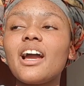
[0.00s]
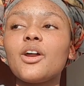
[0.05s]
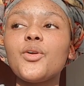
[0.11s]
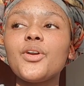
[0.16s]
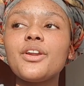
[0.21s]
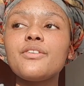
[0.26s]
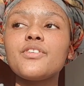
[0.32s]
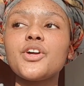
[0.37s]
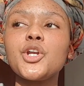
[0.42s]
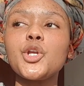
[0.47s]
I
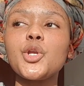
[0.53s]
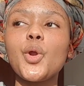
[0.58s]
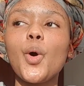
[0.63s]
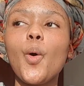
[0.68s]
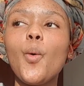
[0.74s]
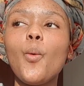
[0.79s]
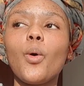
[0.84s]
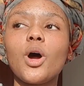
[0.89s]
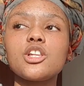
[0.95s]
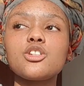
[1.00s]
don't even know
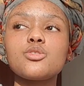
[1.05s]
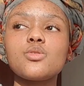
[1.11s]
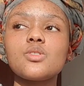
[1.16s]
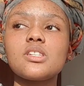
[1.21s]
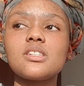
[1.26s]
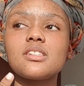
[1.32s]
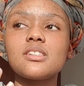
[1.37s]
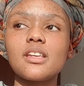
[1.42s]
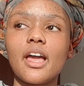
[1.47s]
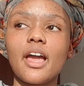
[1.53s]
what to
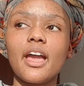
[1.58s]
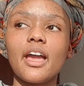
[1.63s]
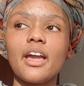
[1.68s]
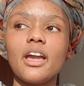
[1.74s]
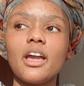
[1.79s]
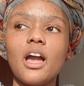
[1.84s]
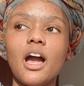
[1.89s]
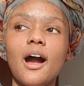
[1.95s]
say